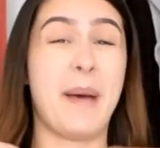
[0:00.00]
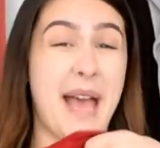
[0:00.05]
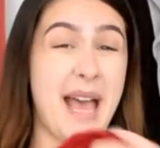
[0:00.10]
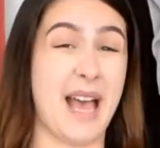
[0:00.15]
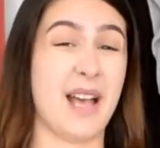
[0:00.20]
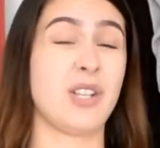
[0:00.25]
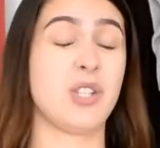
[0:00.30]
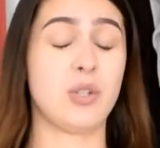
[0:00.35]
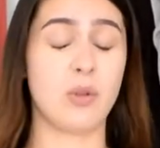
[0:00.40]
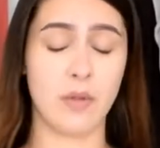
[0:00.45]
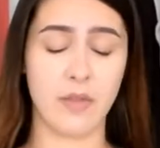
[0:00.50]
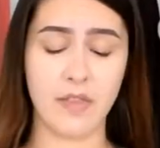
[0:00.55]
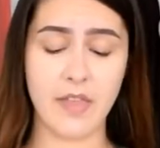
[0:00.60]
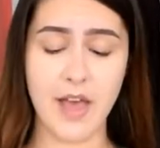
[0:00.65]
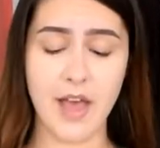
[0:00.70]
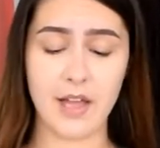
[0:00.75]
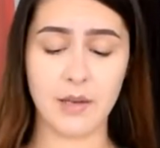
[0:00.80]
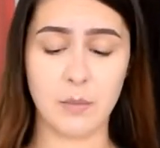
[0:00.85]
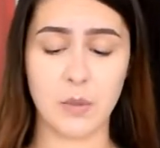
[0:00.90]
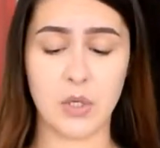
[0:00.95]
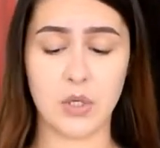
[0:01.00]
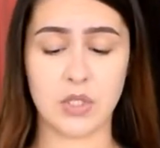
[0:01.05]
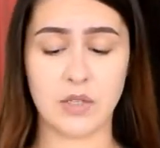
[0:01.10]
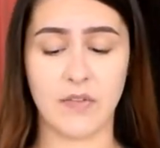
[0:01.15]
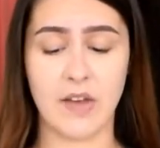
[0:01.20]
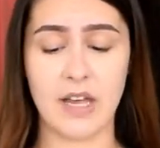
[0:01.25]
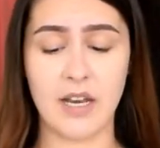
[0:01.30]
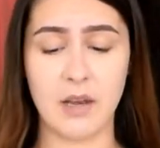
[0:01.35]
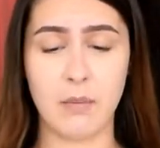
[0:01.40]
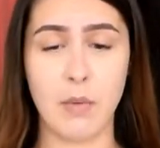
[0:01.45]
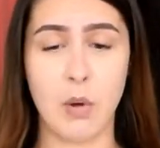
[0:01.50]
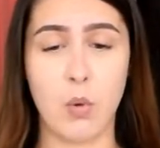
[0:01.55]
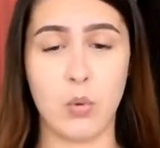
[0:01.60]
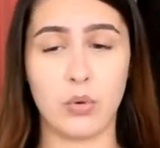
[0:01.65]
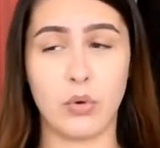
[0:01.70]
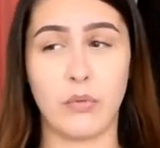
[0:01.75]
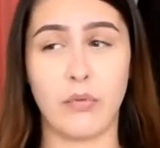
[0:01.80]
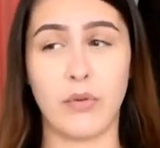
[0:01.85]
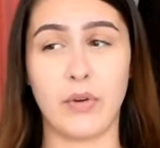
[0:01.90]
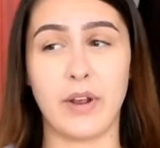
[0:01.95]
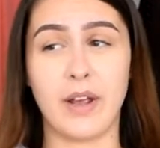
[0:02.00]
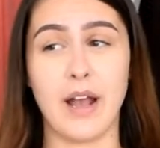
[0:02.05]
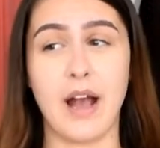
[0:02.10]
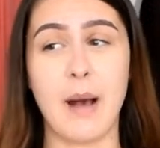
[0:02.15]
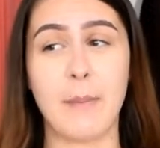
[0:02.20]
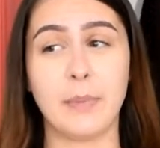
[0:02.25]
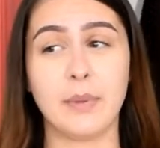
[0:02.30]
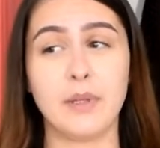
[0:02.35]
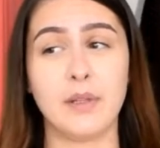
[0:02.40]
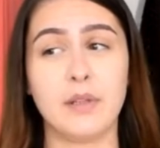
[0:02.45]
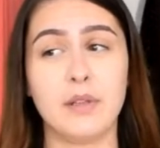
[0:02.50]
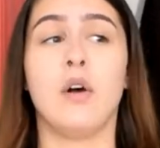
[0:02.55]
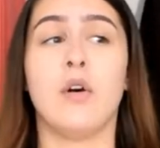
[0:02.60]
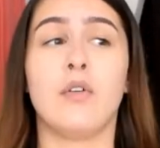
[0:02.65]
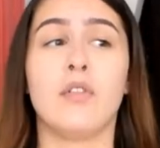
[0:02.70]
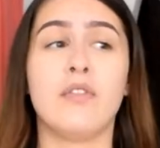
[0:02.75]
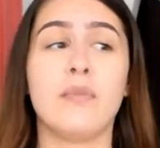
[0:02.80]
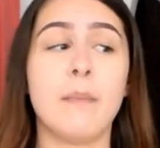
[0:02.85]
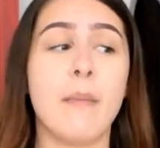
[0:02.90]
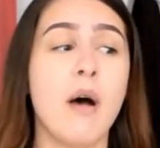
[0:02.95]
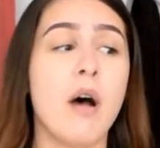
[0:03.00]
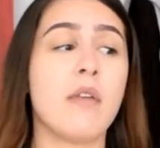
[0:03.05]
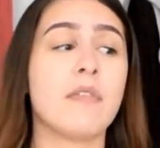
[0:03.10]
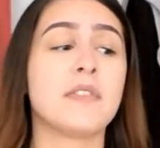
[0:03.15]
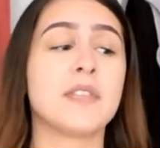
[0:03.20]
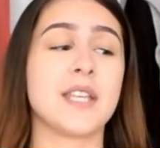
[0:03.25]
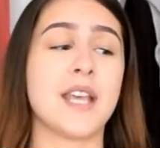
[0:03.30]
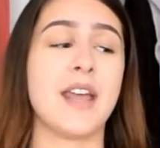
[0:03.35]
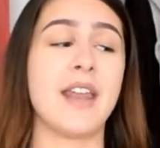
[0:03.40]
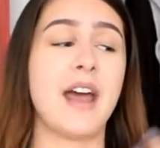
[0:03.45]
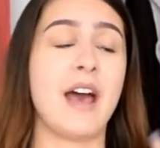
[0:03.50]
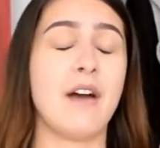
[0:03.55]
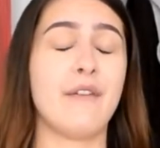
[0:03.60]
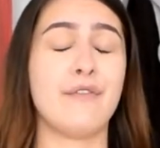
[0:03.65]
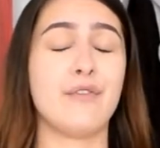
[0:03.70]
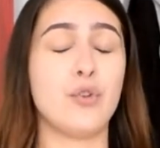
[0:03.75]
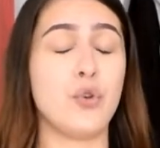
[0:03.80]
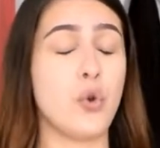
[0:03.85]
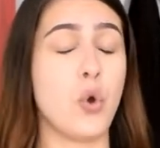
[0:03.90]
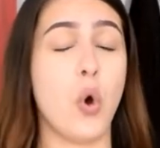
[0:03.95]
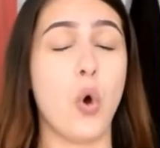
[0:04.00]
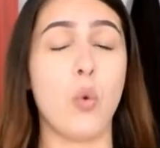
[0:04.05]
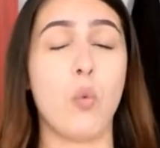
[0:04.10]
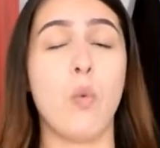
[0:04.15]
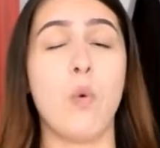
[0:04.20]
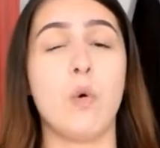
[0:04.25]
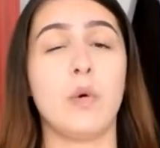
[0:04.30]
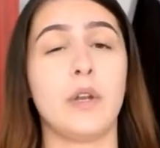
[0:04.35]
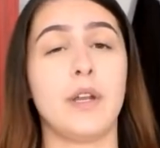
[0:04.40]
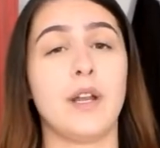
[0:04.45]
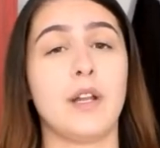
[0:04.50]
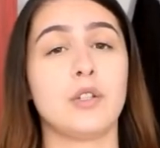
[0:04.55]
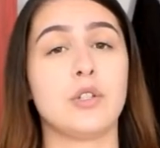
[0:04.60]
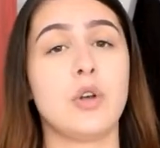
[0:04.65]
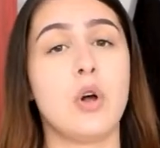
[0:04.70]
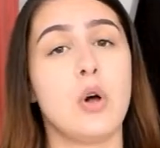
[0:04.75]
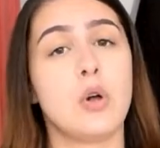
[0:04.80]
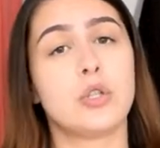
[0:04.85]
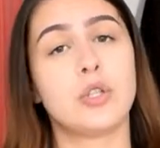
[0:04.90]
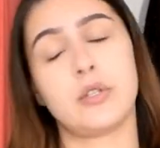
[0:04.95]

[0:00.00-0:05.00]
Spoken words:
pass on that because I've had it in my wardrobe for a couple of months and I have not worn it at all,